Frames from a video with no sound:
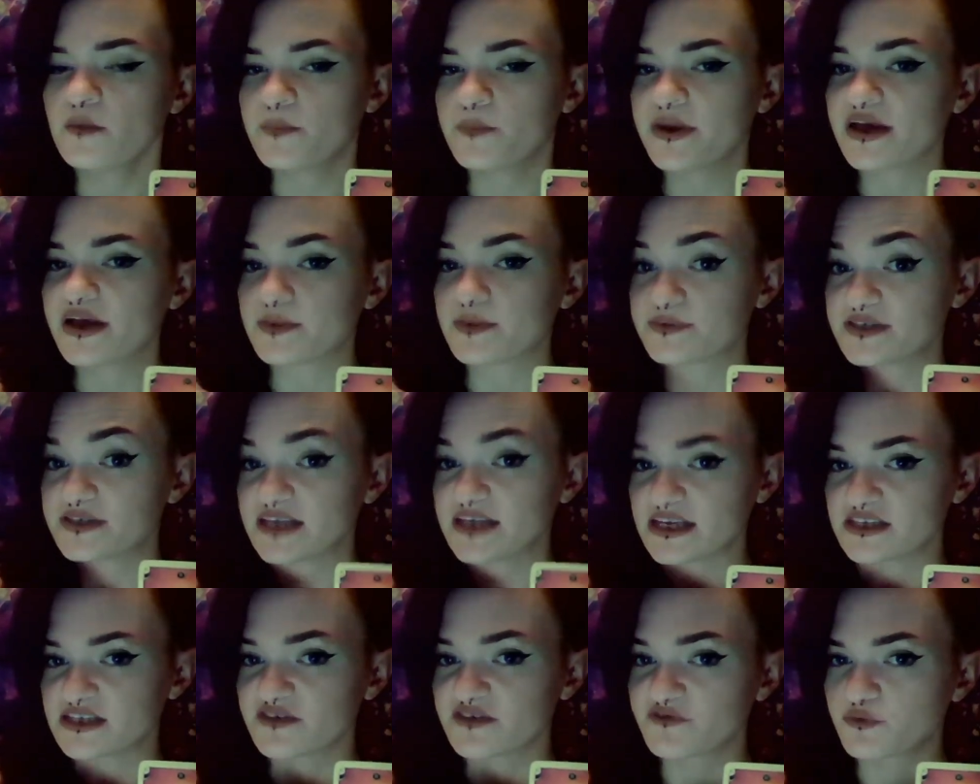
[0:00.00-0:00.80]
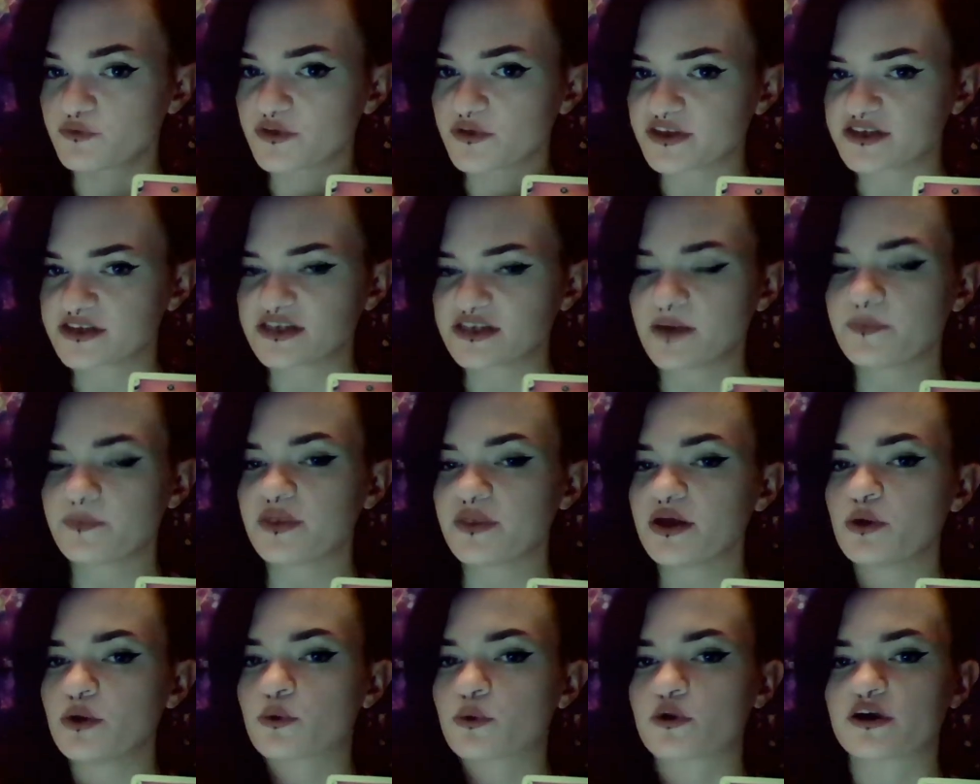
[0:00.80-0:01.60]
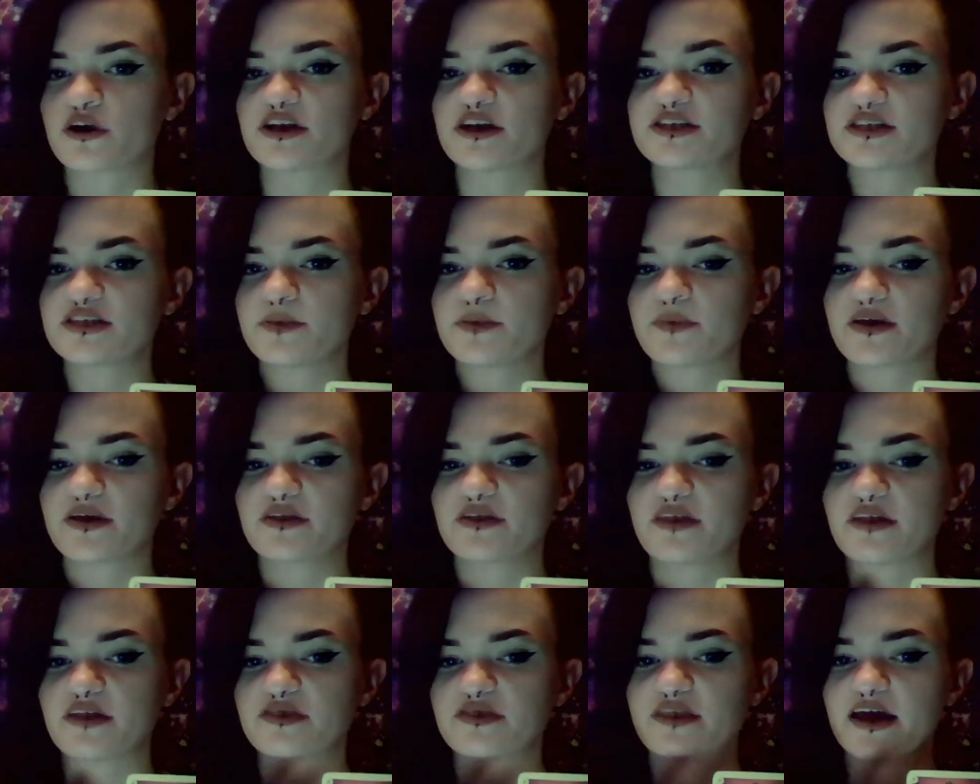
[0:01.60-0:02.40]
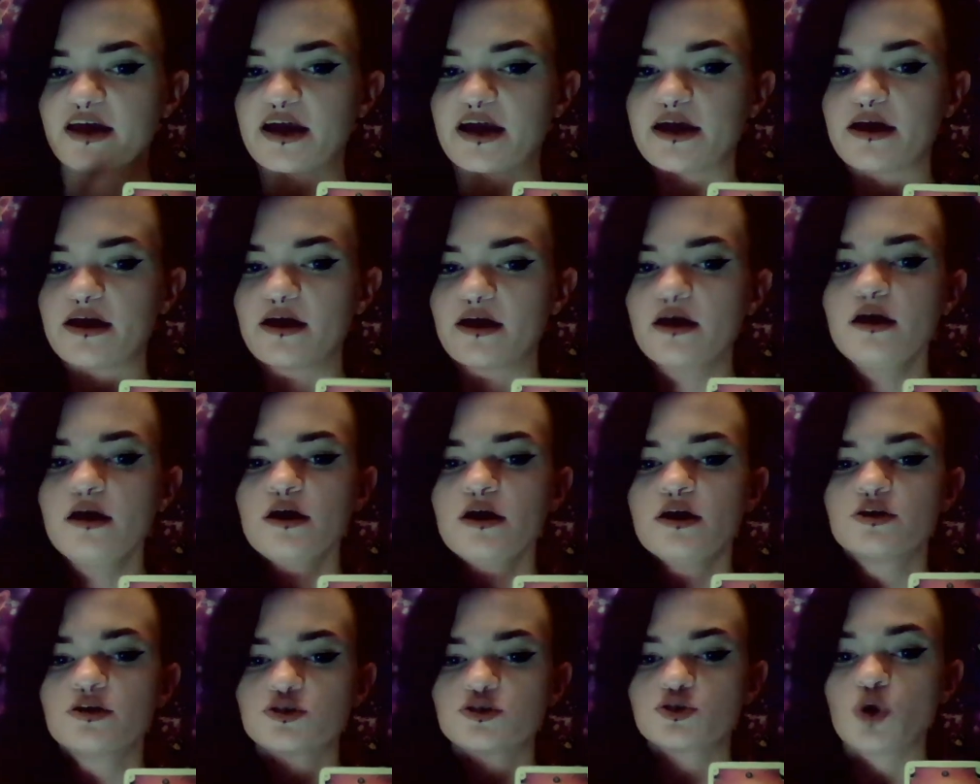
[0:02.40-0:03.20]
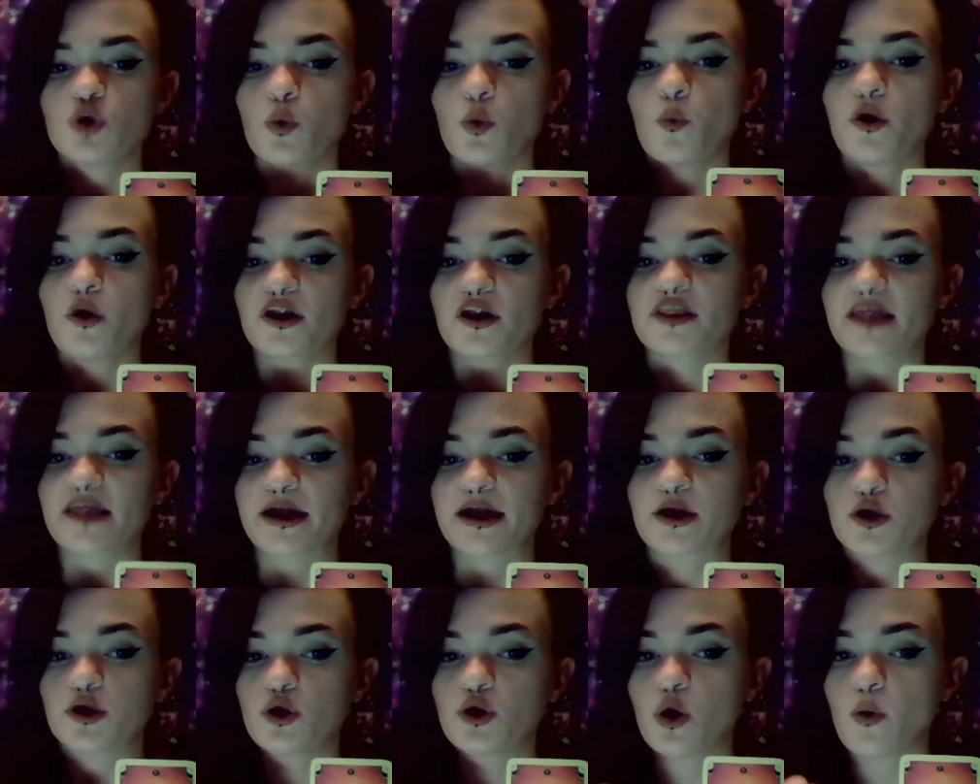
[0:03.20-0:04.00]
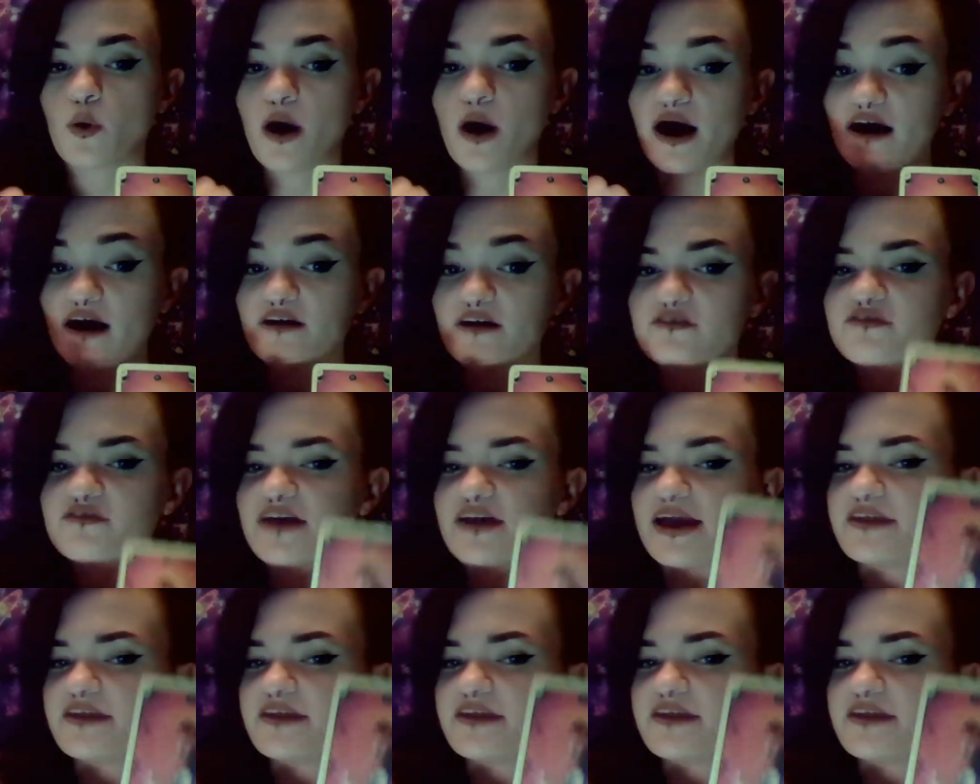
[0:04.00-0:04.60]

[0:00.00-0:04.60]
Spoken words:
being obsessive with something, or it is something that they don't want to let go of.